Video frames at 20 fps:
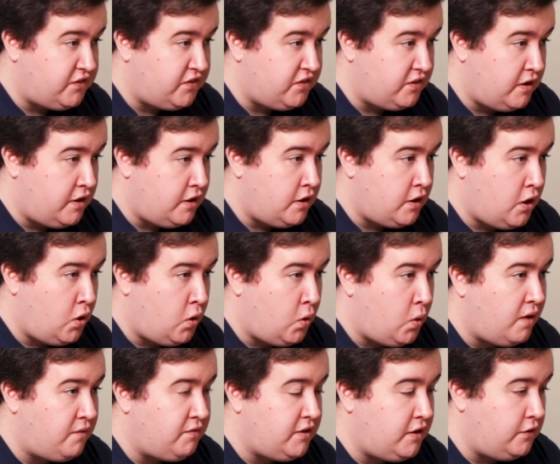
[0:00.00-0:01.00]
the
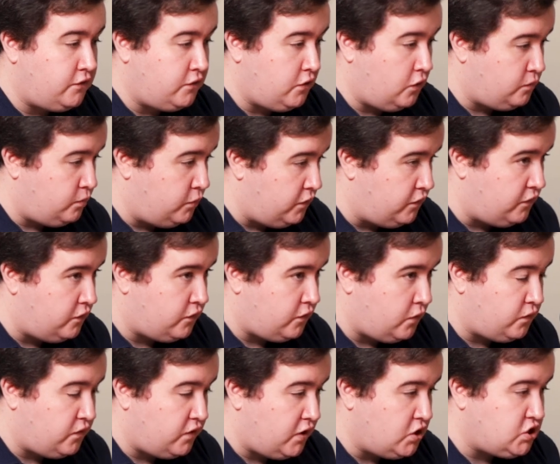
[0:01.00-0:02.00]
CEO of the East Coast Music
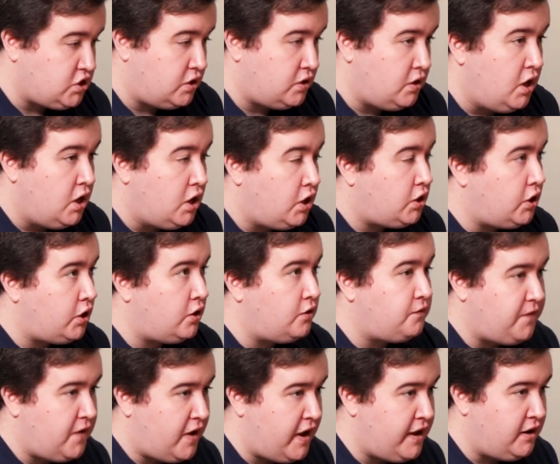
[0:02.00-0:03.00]
Association,
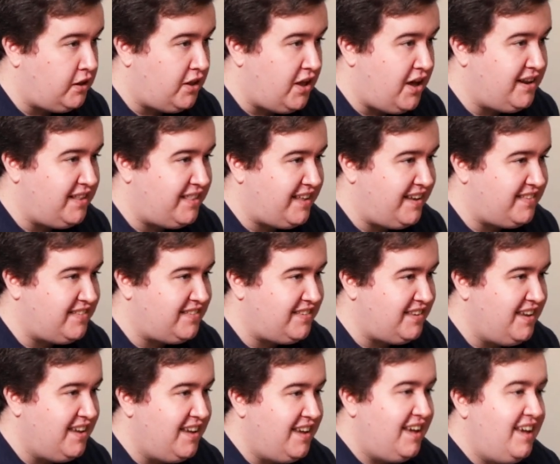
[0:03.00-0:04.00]
clarifying a lot of
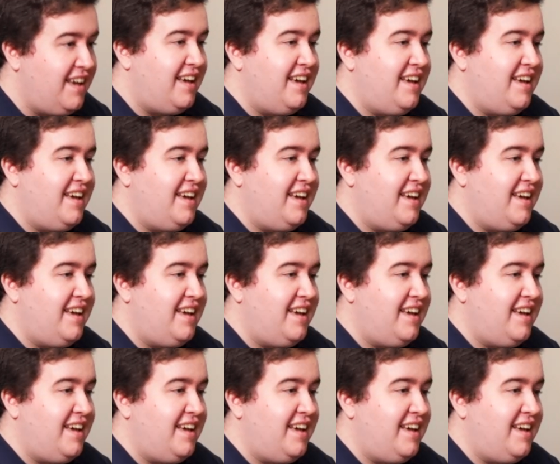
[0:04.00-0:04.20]
this.